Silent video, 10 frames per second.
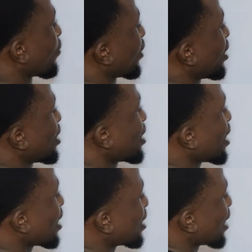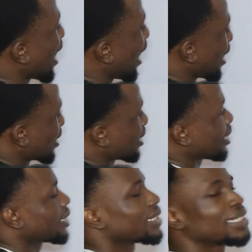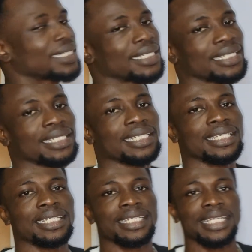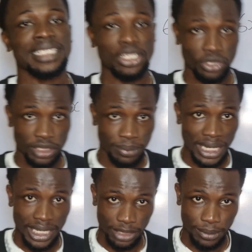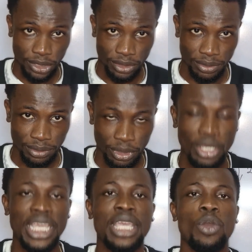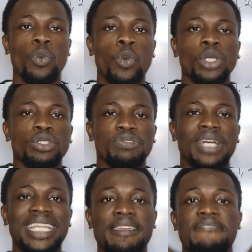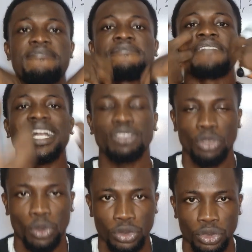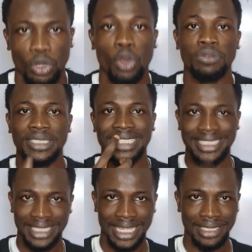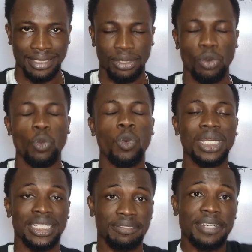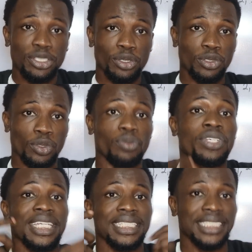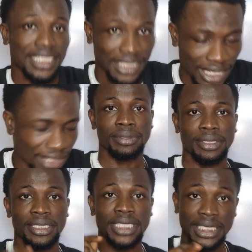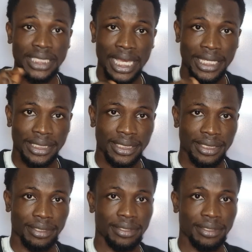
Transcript: 6x is an algebraic expression. We want to find the factors of 6x. What are the factors of 6x? 6x,